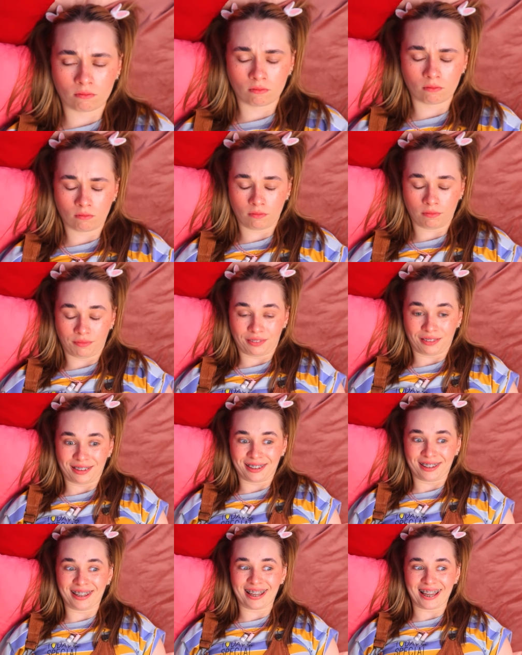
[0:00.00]
my
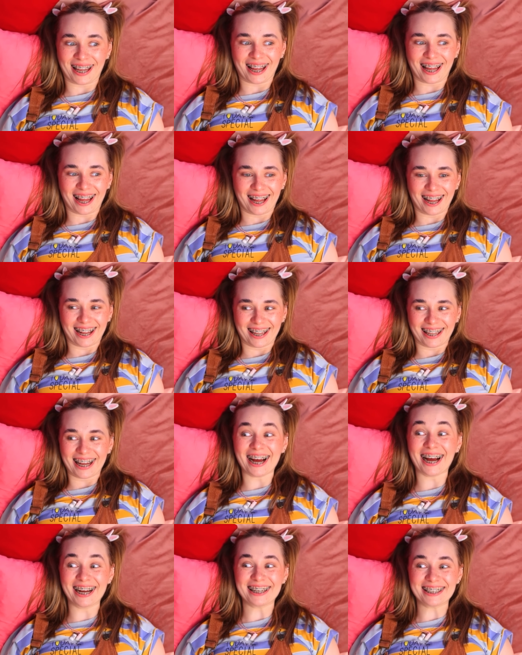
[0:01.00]
mood? I
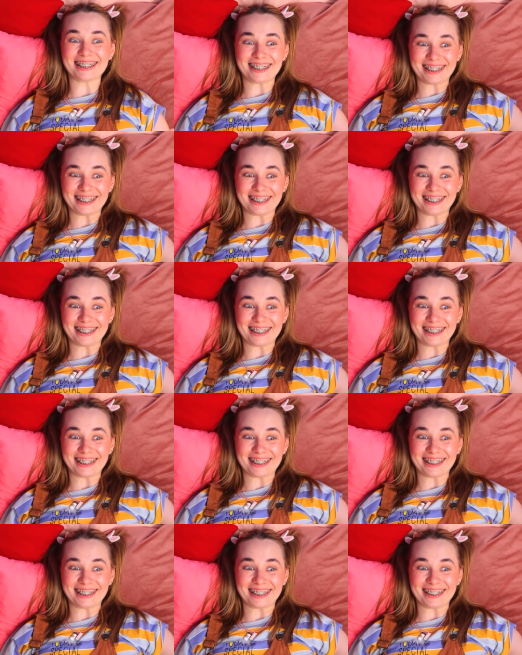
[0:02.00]
should be